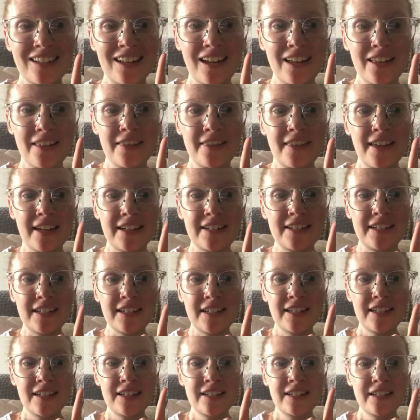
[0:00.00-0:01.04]
They
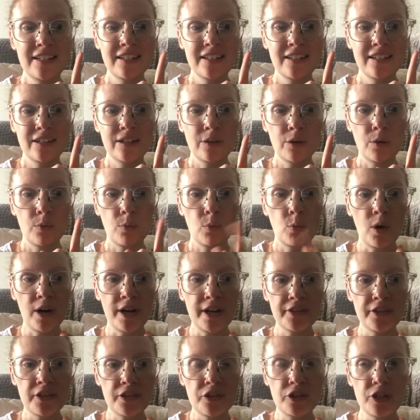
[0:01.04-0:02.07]
did one at
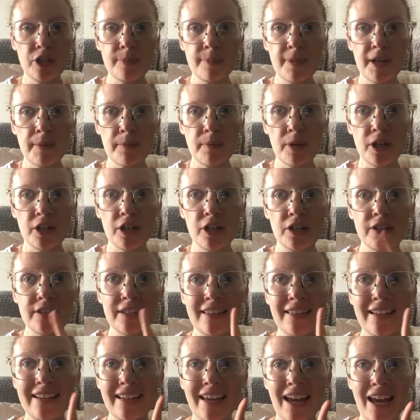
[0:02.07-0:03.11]
the 30-minute marker, then
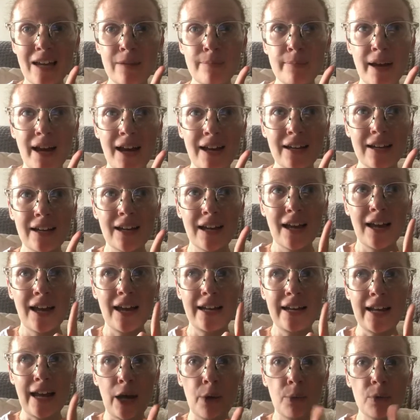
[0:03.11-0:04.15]
they came back an
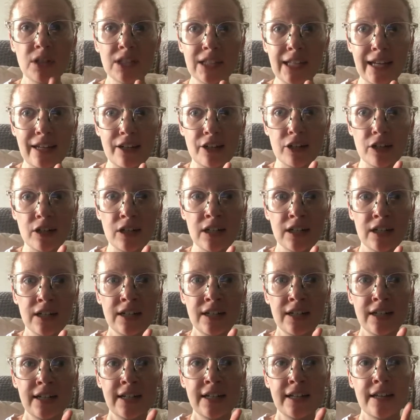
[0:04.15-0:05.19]
hour later,
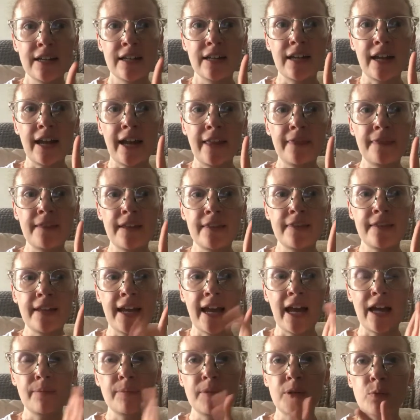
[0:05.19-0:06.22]
and then they
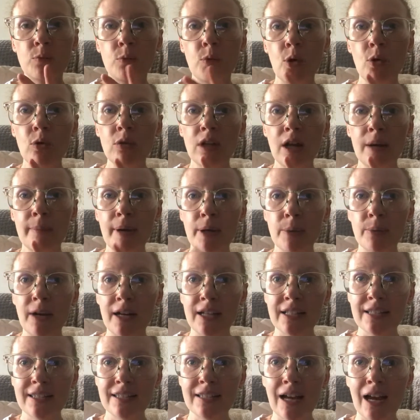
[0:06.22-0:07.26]
had me roll on my
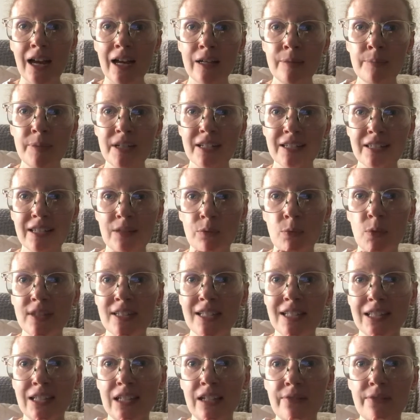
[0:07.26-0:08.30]
right side because it
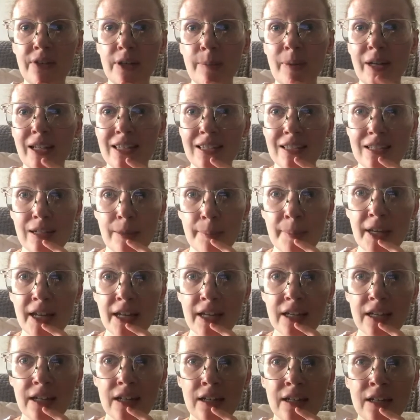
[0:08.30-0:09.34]
wasn't leaving my
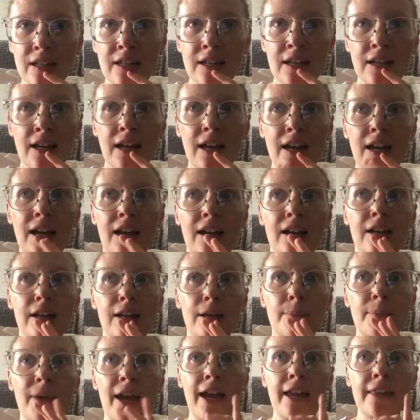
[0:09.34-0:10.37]
stomach.
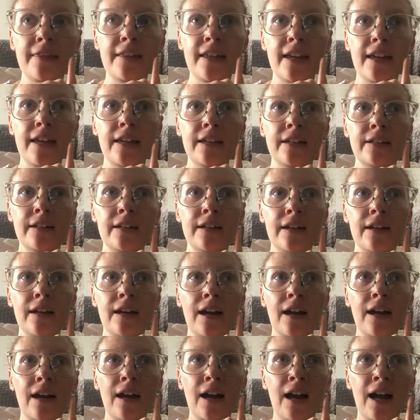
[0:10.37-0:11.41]
And then
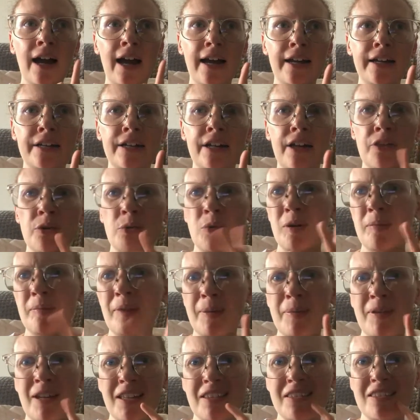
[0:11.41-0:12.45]
I had another one
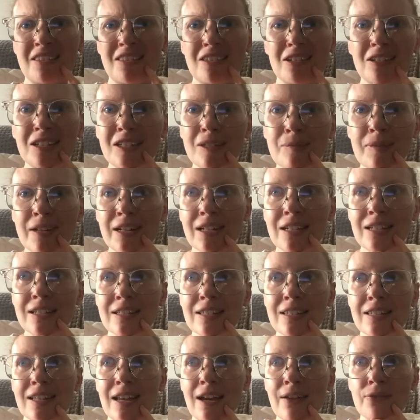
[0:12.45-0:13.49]
maybe at 30
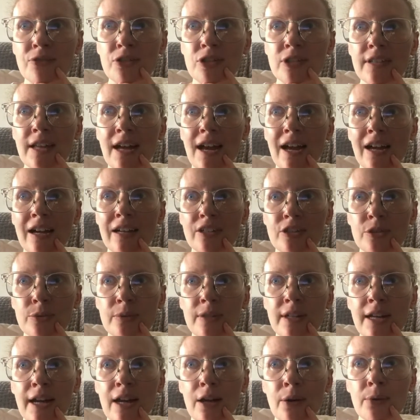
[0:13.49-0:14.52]
minutes after that to an
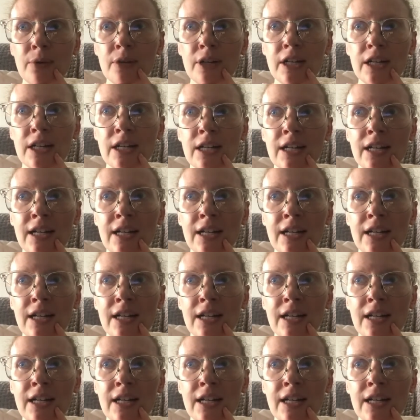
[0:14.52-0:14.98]
hour.